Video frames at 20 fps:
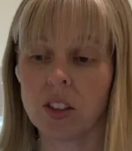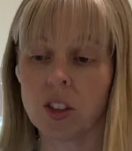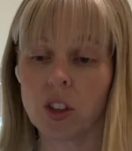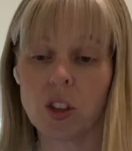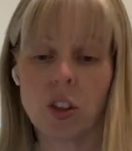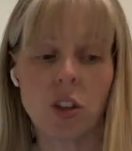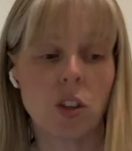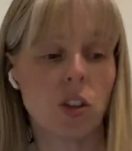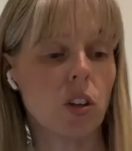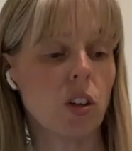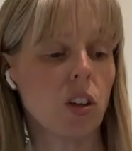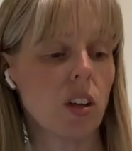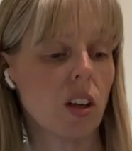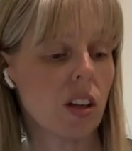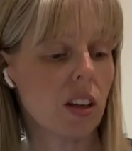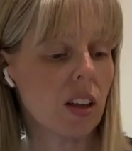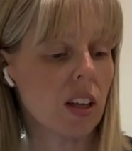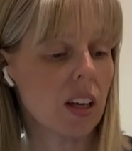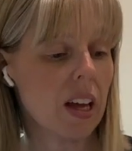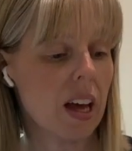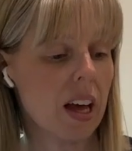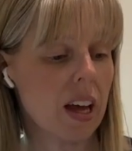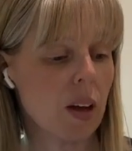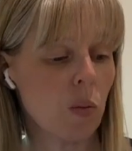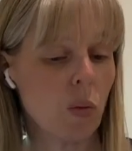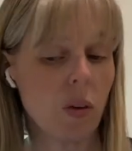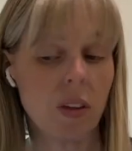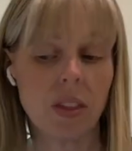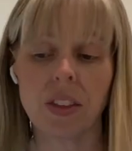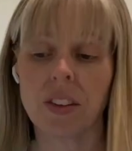two that came
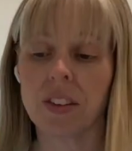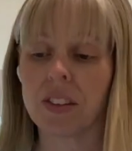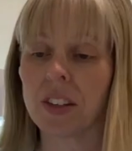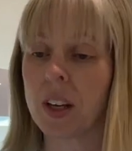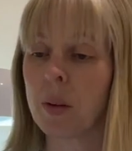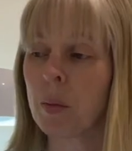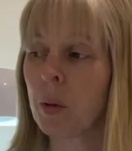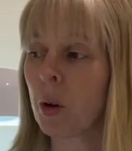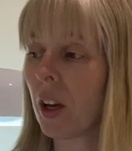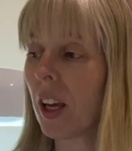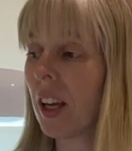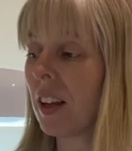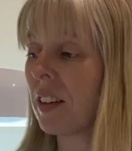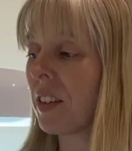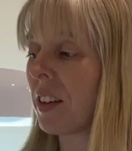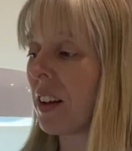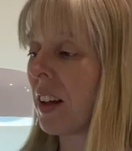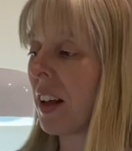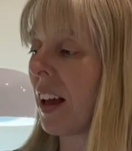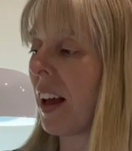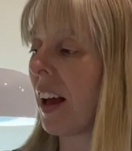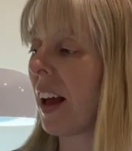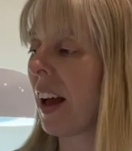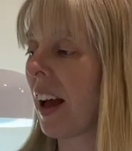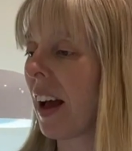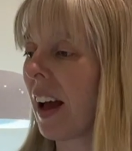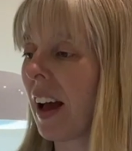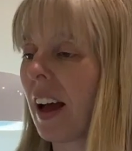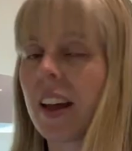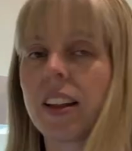with the Temu kit
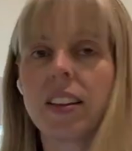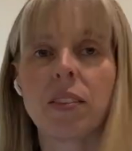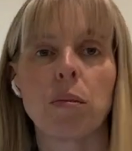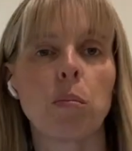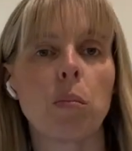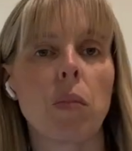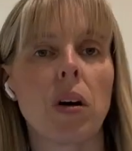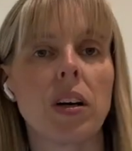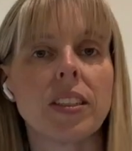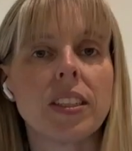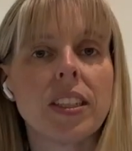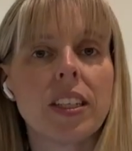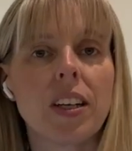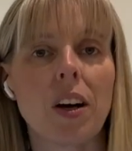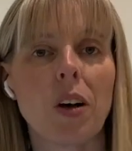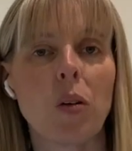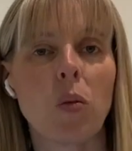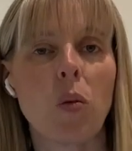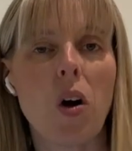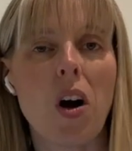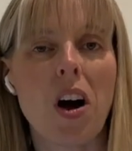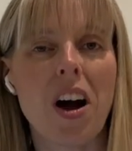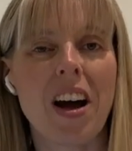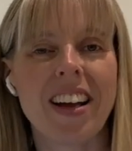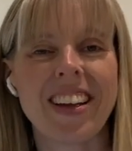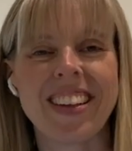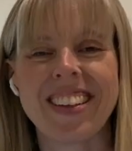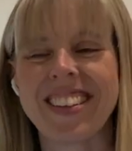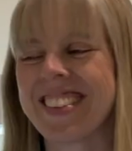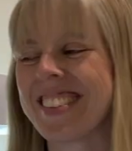and my DIY
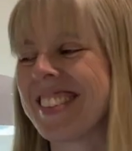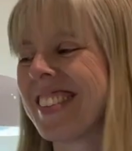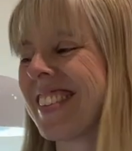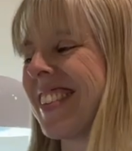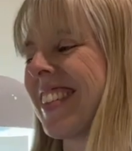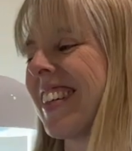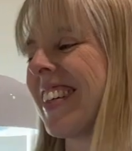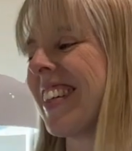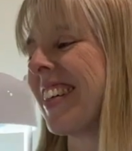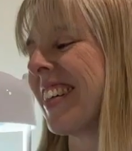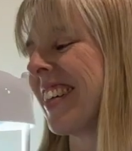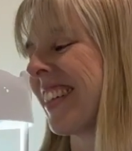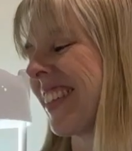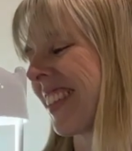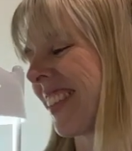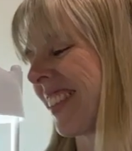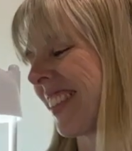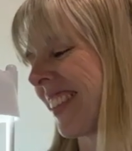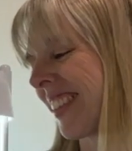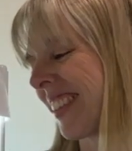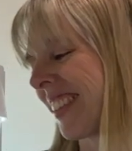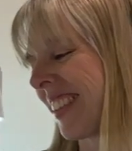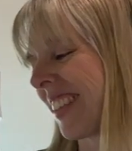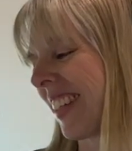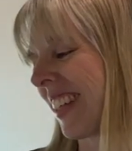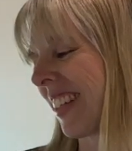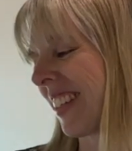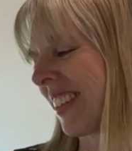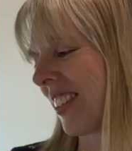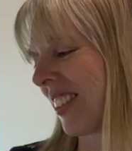
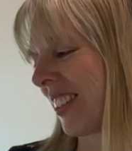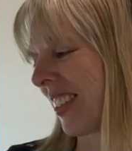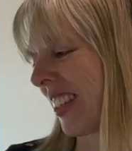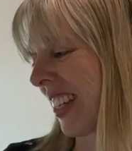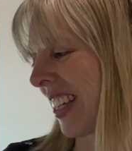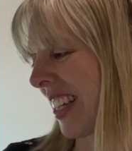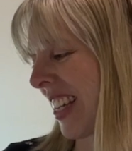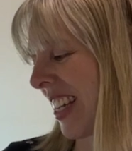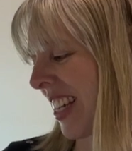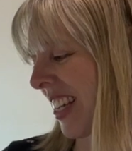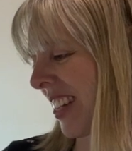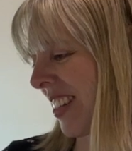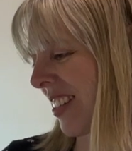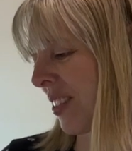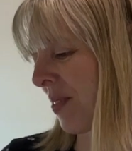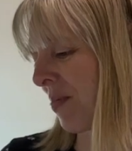seed kit.